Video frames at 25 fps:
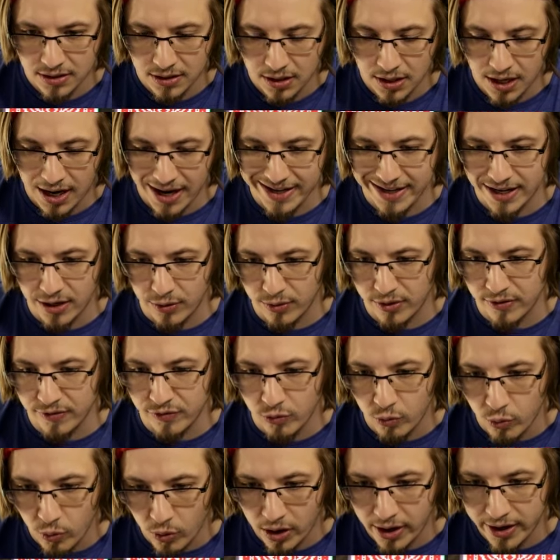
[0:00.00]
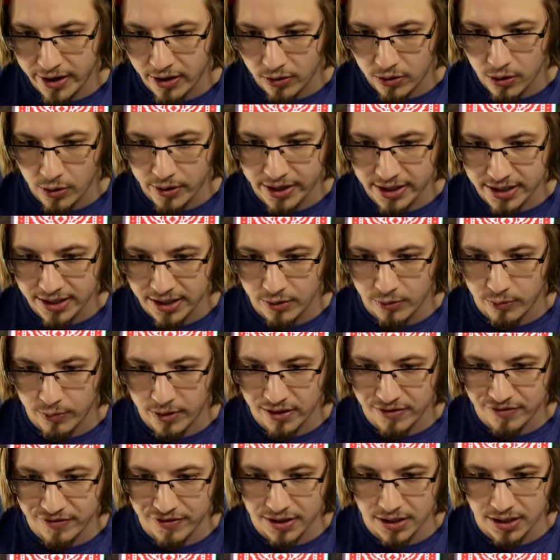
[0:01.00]
I can get rid of one. I'll go ahead and get rid
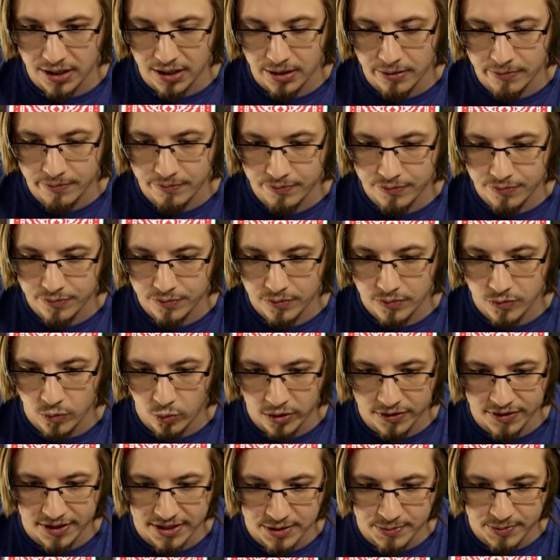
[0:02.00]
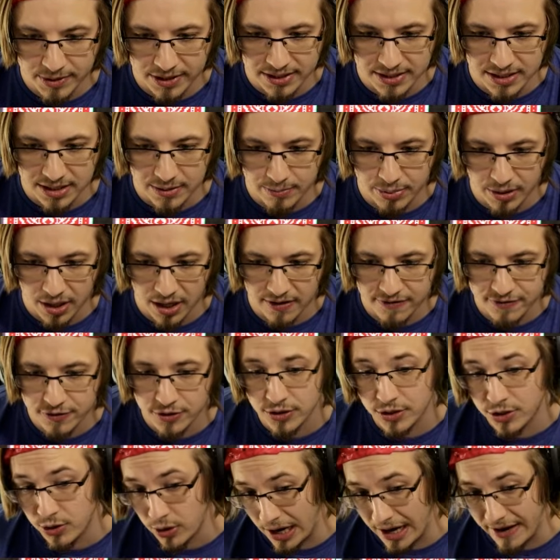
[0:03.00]
of a. Uh, one that's being debuffed,
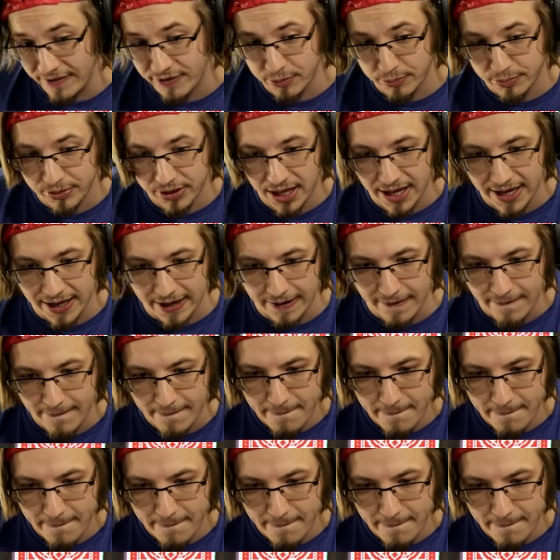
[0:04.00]
so I have to play it.